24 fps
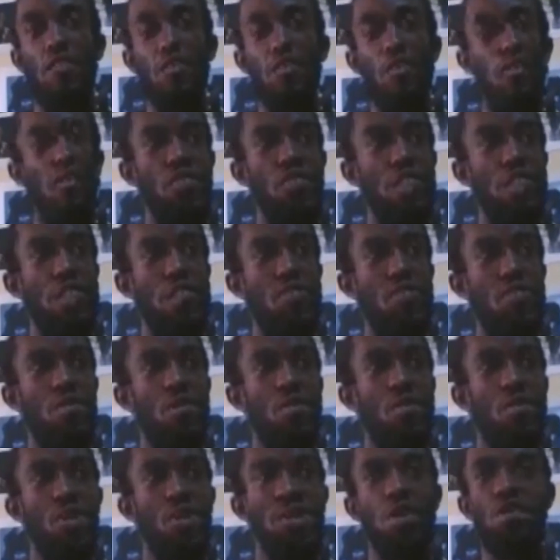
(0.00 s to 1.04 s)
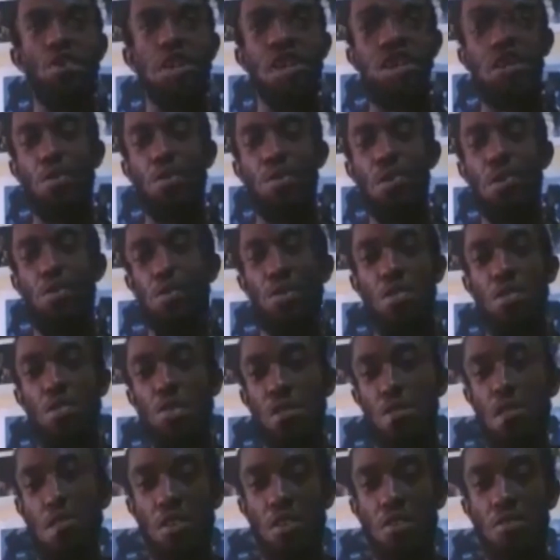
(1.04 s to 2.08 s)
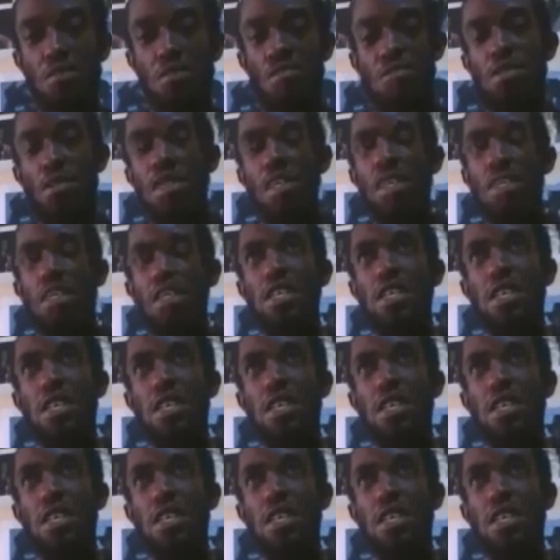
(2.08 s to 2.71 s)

a few festivals where you can go with your film.